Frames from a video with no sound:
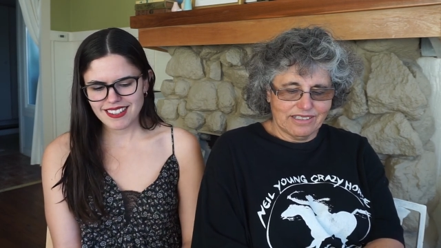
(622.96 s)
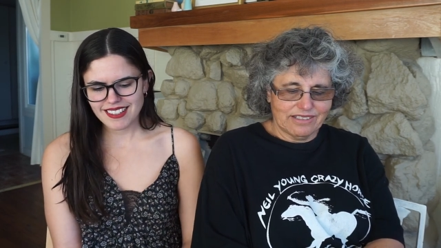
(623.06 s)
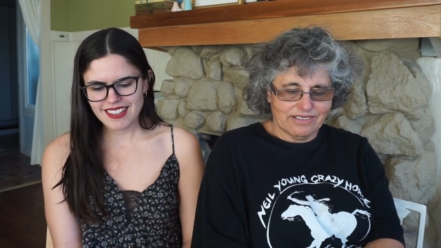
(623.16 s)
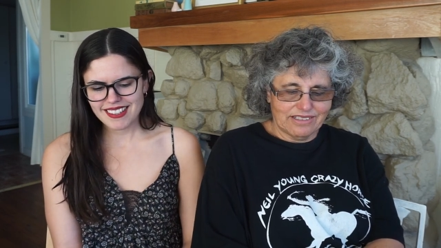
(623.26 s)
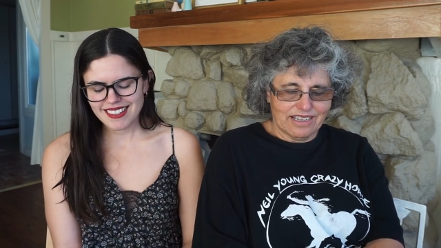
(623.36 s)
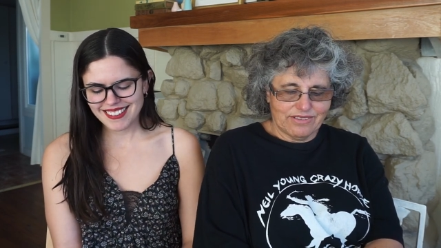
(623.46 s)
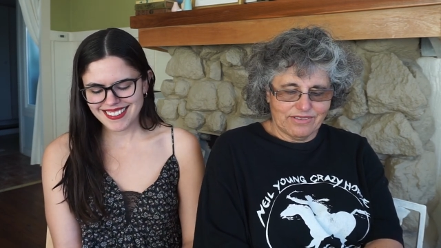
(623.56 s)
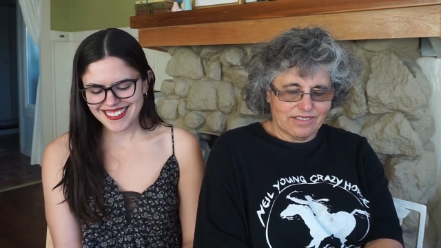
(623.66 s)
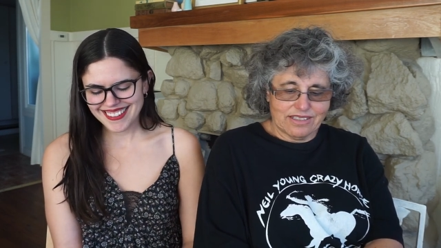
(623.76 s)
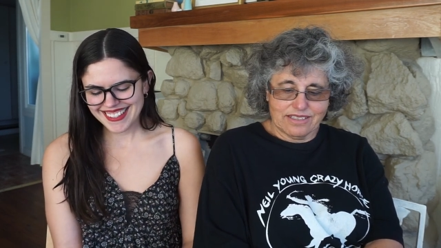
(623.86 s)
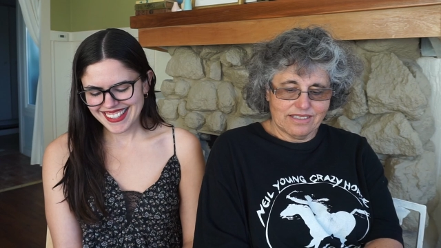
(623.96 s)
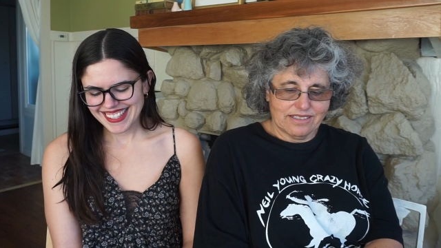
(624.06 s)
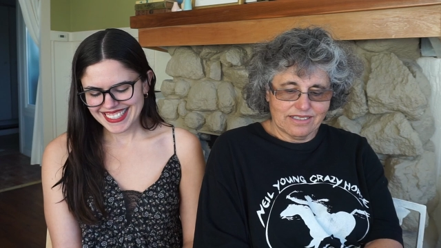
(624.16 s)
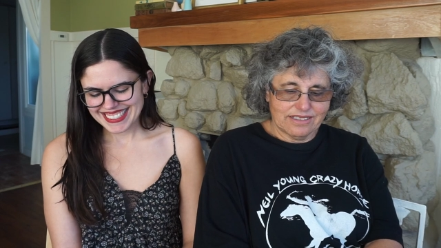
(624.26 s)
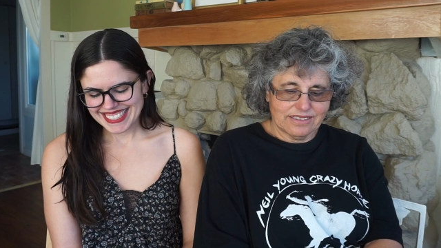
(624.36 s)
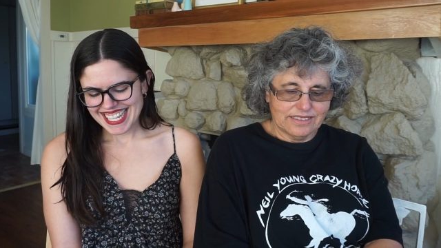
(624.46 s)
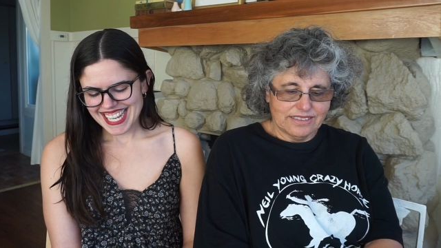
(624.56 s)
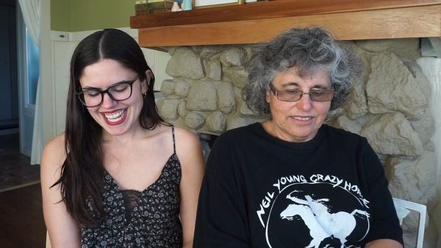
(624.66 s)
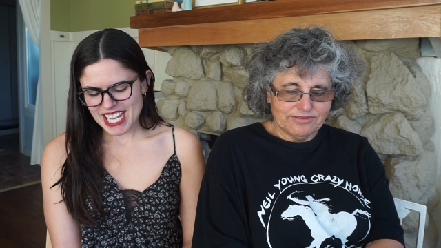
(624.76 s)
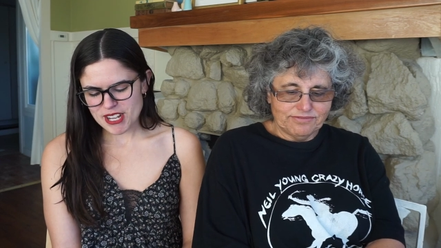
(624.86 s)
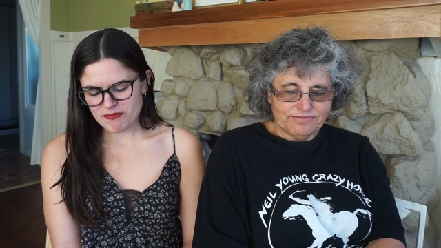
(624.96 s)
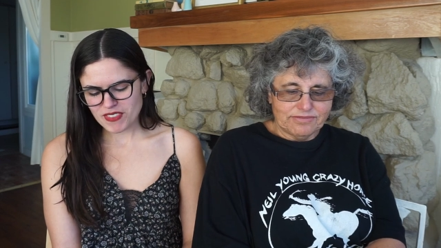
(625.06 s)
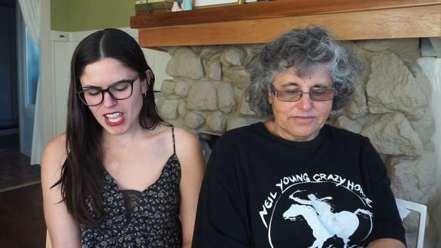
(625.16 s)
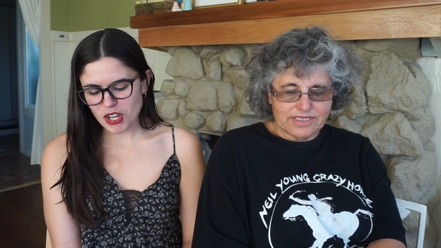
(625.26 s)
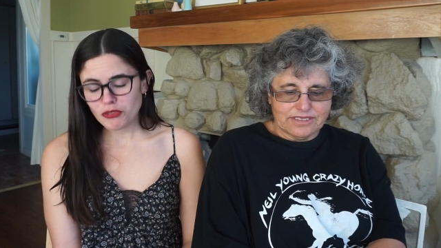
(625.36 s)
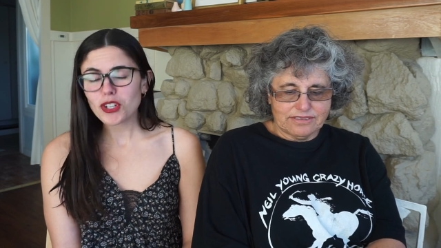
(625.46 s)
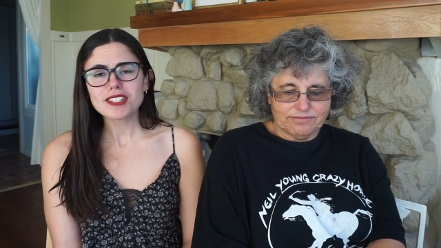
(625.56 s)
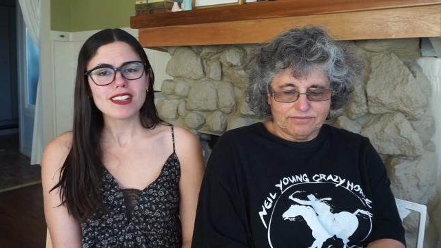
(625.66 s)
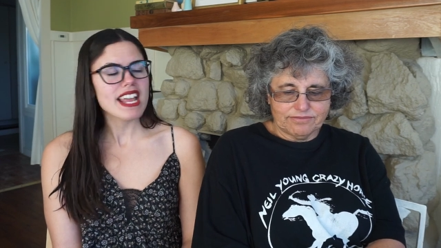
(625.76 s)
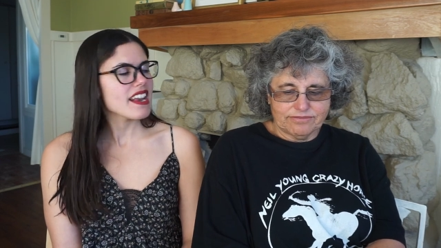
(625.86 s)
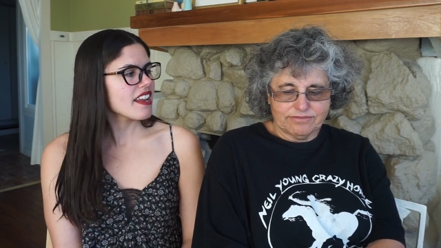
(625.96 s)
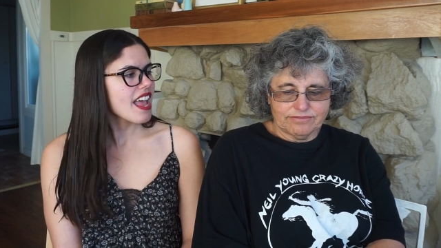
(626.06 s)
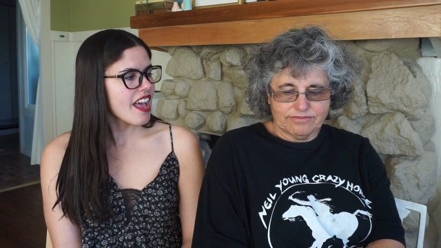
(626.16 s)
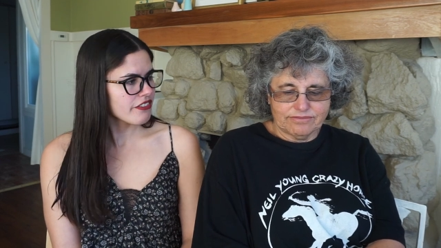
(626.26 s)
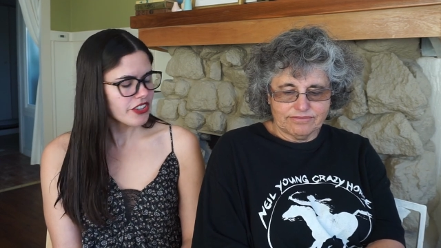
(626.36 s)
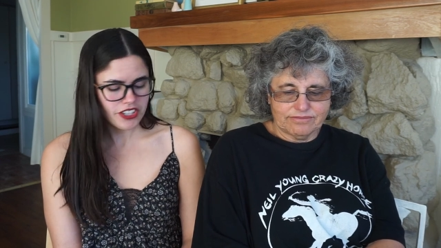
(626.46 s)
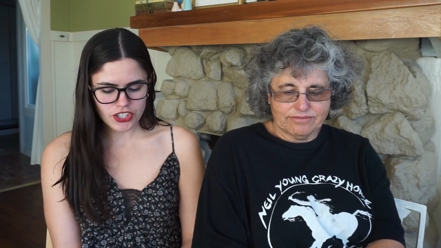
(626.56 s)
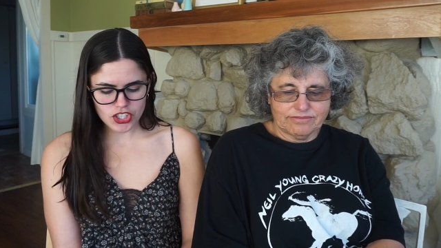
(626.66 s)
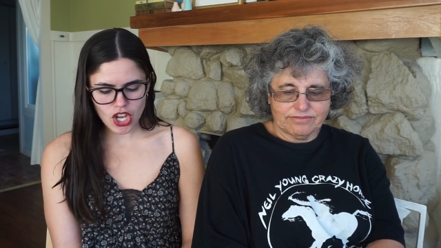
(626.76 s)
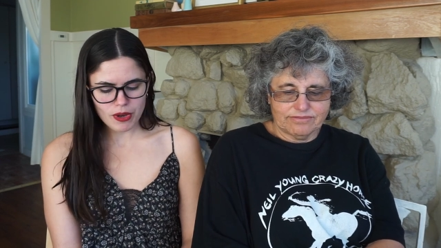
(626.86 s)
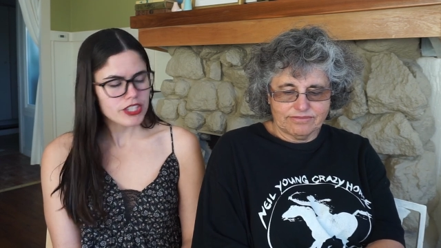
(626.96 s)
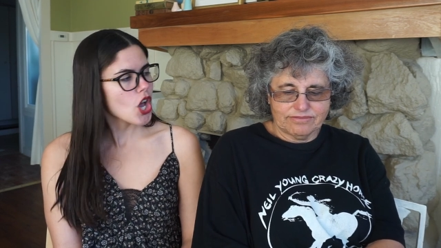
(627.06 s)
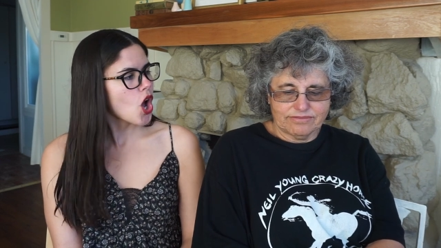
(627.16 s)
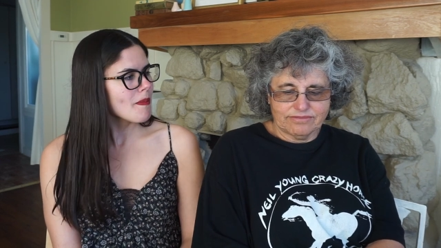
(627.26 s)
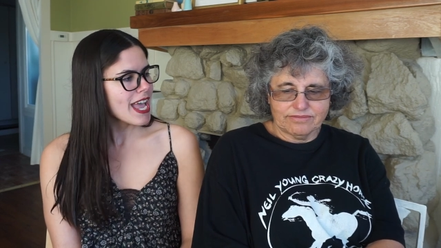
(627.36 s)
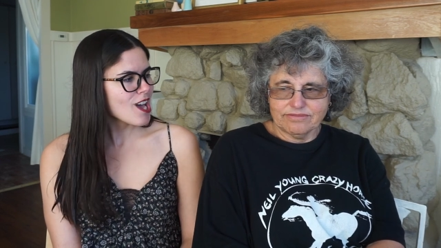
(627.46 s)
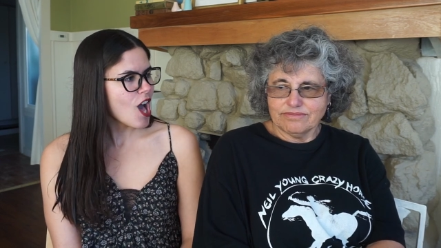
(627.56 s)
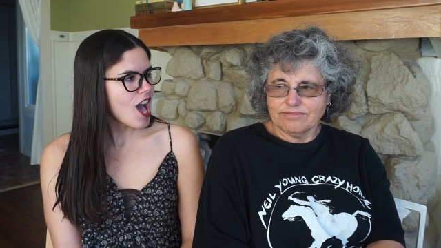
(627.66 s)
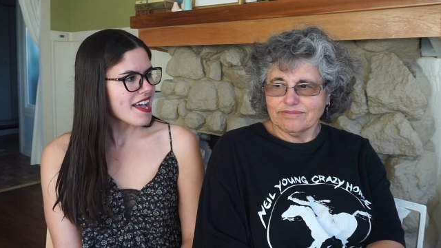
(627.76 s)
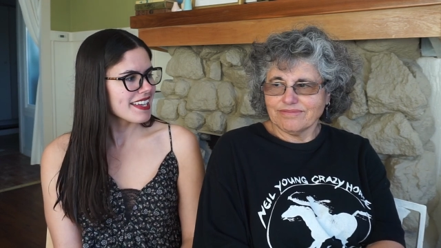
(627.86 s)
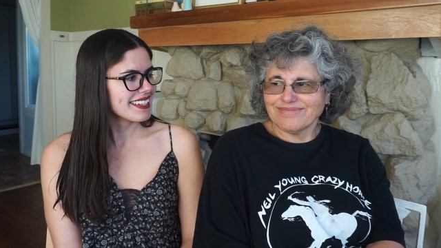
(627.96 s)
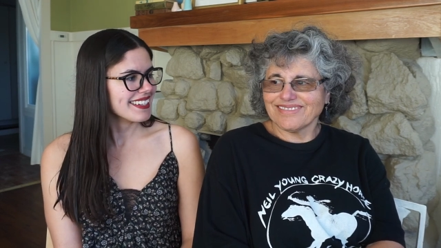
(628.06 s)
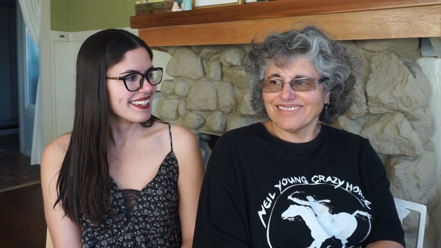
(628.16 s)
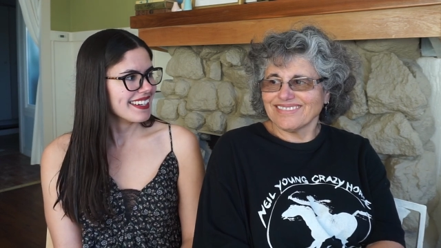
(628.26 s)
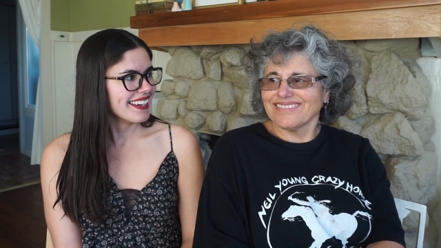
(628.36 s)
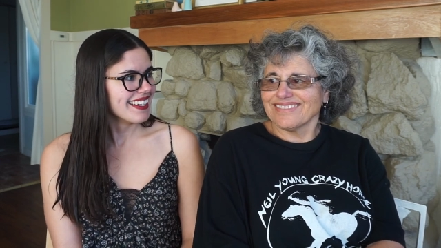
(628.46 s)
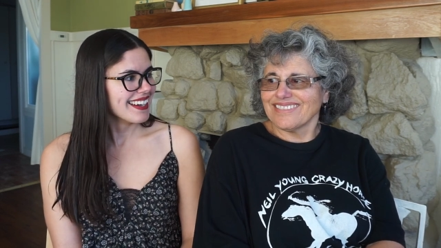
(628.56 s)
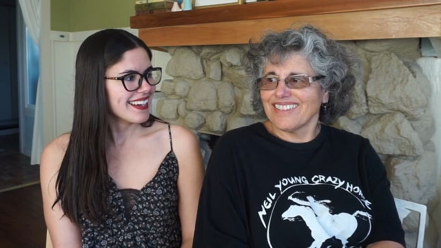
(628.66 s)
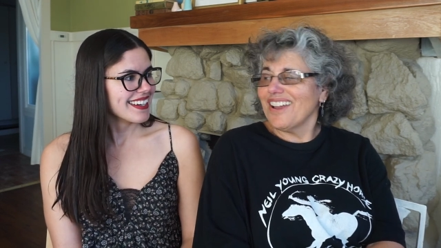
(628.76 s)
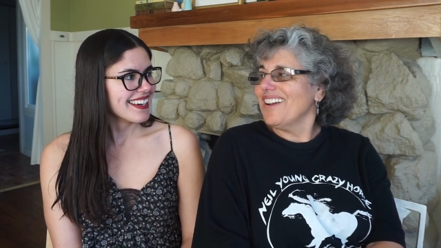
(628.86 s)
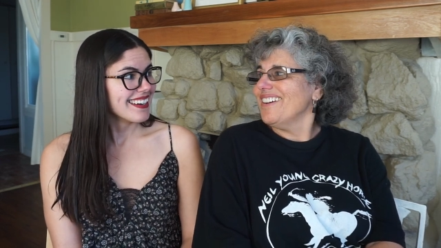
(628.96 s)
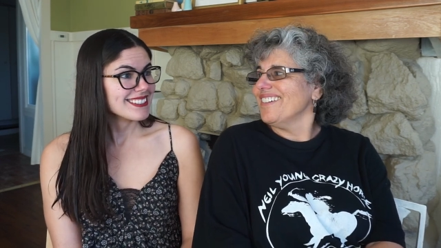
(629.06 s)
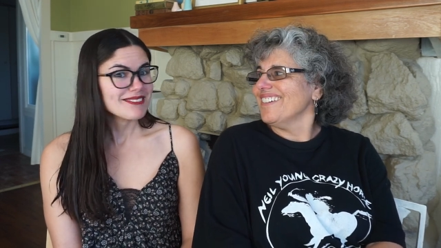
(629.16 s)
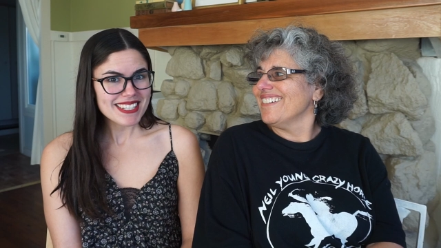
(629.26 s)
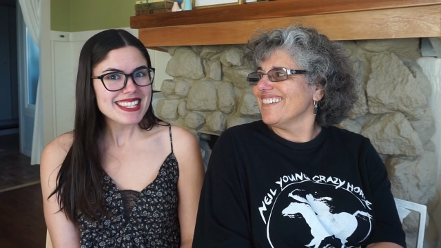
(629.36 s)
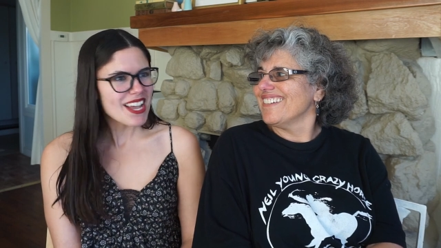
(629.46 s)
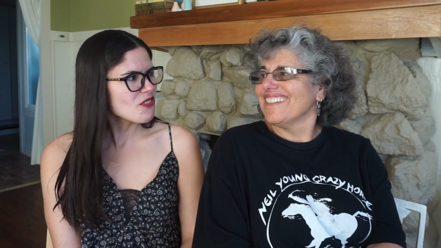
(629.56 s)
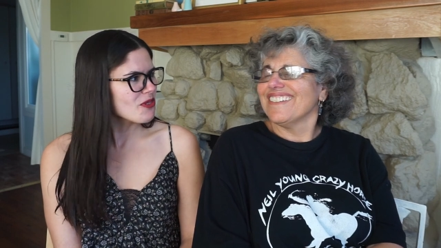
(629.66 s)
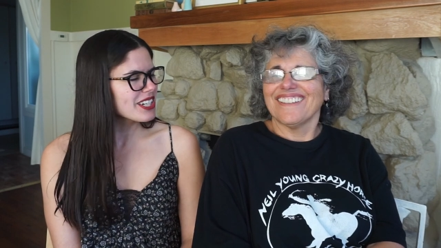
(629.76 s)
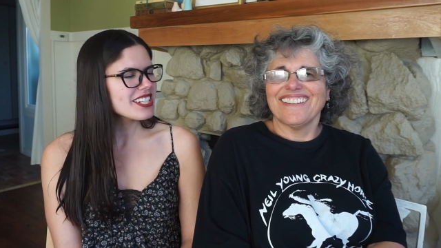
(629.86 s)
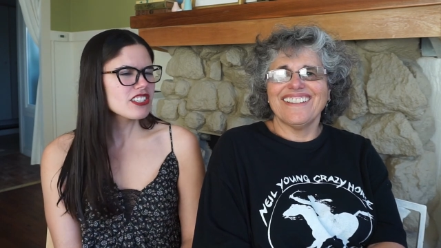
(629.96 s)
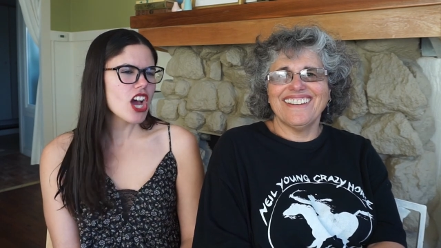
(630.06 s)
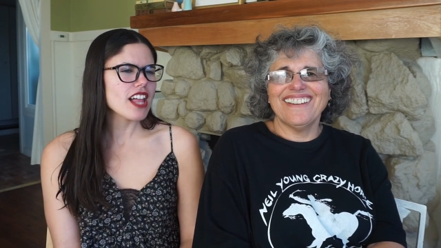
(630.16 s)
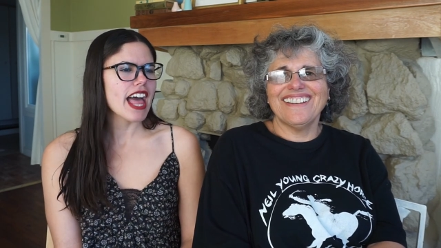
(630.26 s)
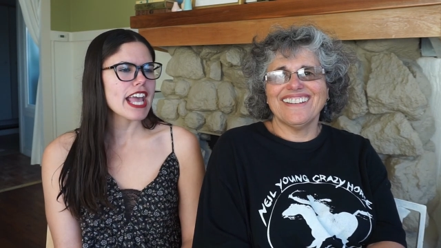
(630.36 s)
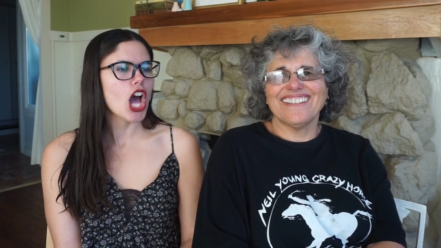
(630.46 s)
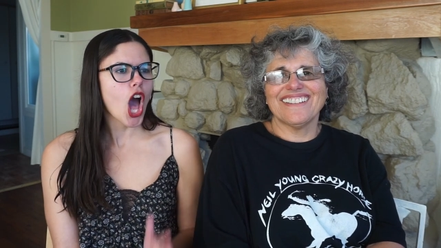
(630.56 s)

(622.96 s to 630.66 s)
Speaker 1: her laugh is.
Speaker 2: Um, and her first line ever in the show is "Oh my god." Oh. Isn't that weird? It's yeah. not like,